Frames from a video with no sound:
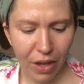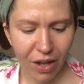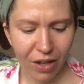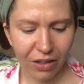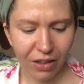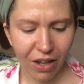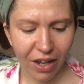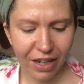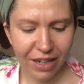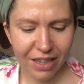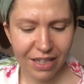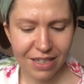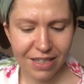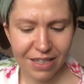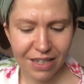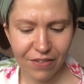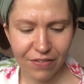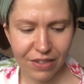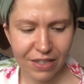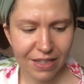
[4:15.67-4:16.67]
A lot of this
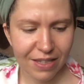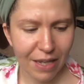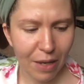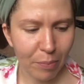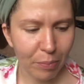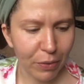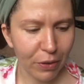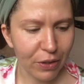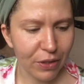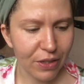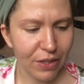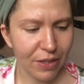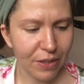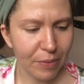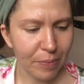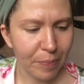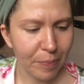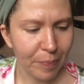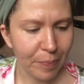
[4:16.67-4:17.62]
stuff is samples